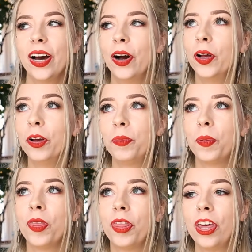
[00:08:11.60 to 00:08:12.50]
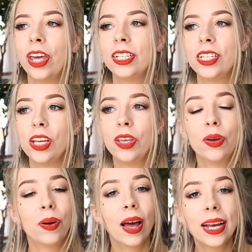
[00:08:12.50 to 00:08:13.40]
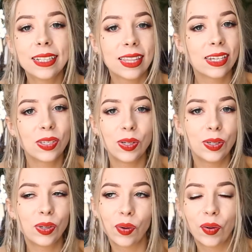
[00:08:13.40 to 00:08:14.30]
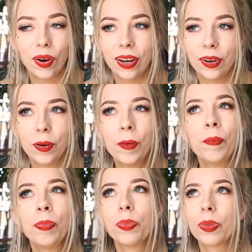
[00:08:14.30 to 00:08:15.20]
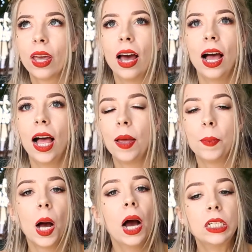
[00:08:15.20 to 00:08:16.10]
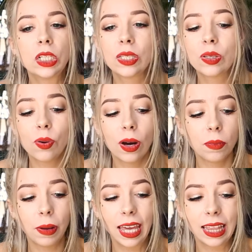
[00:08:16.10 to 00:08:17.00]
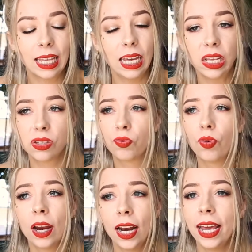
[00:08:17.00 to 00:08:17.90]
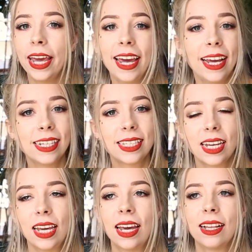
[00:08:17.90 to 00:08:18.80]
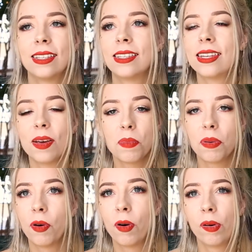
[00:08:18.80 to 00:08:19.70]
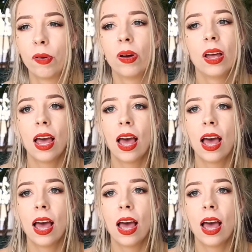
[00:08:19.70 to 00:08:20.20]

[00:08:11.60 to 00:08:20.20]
hope that you like this tutorial. I just thought I'd make these really easy and simple,